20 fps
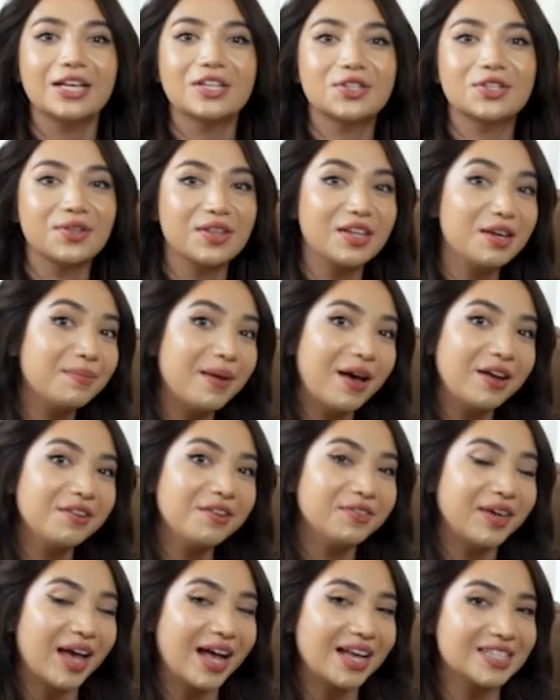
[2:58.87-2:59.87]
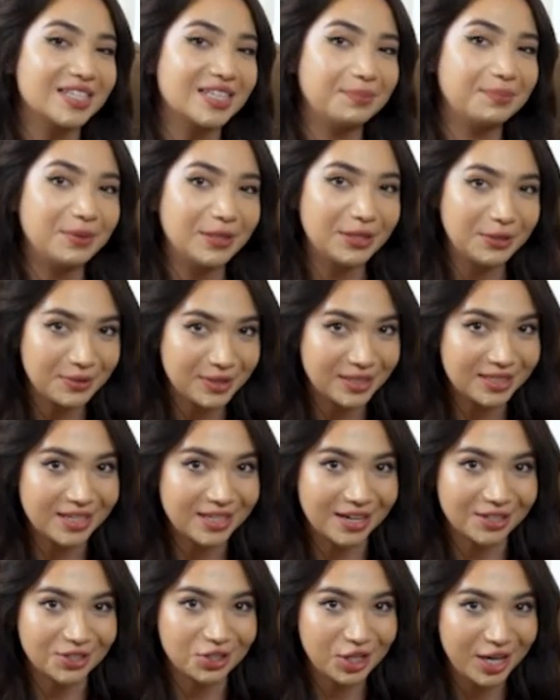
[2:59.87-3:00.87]
So the amount of gas in the balloon did
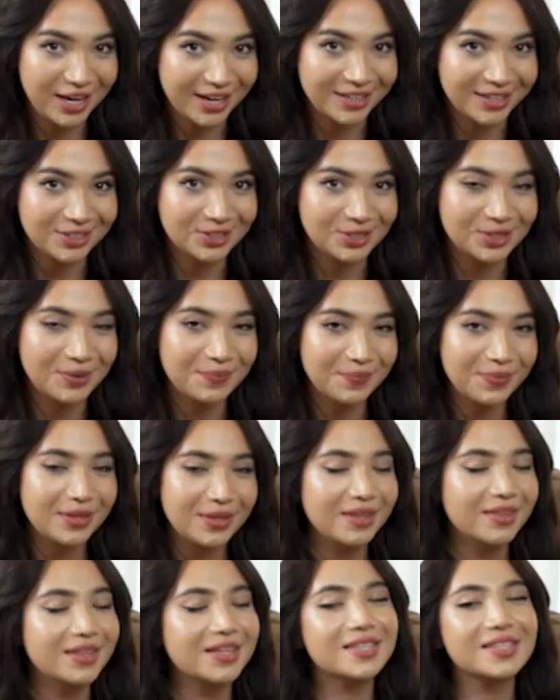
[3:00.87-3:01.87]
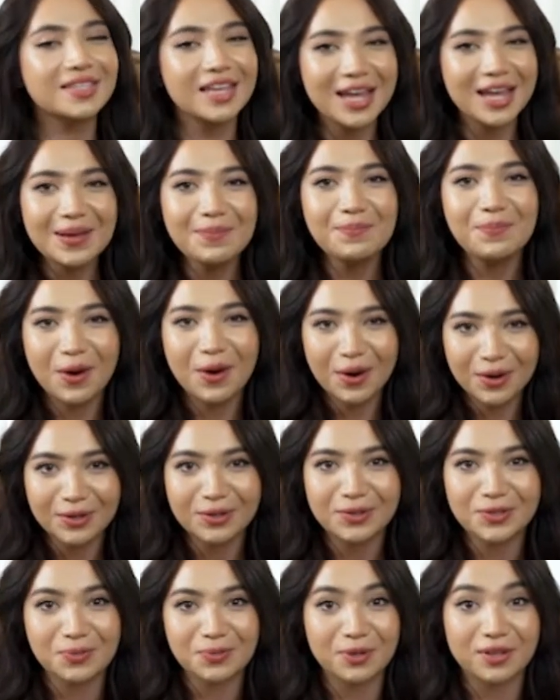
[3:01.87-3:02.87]
not change. The same
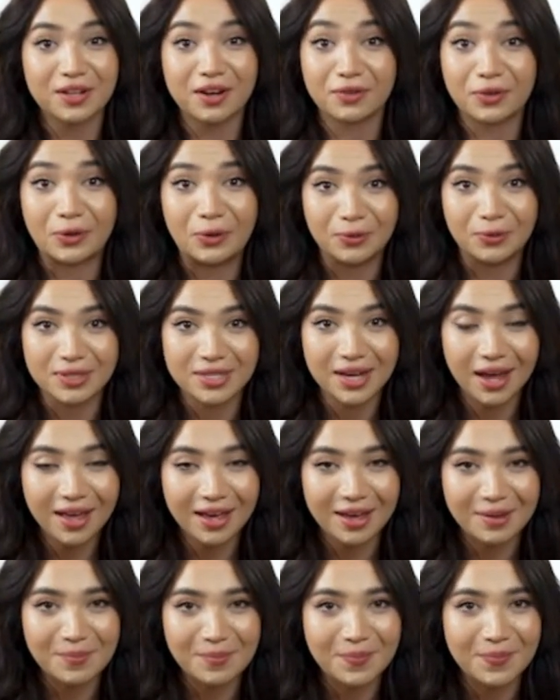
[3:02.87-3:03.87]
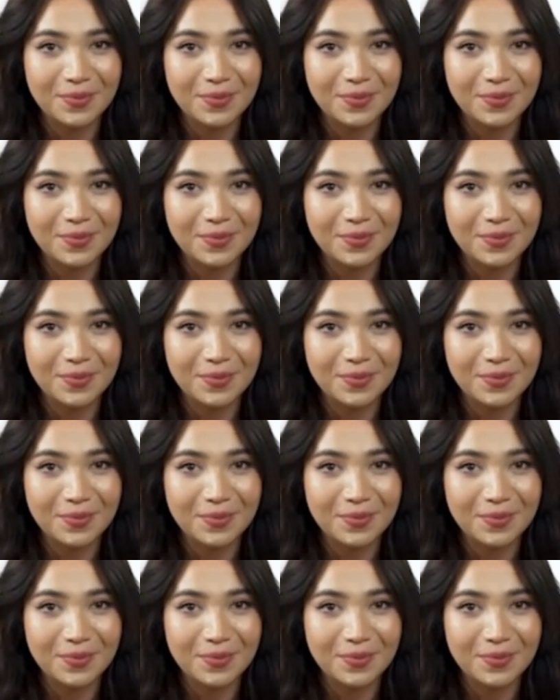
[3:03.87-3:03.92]
particles were there the whole time.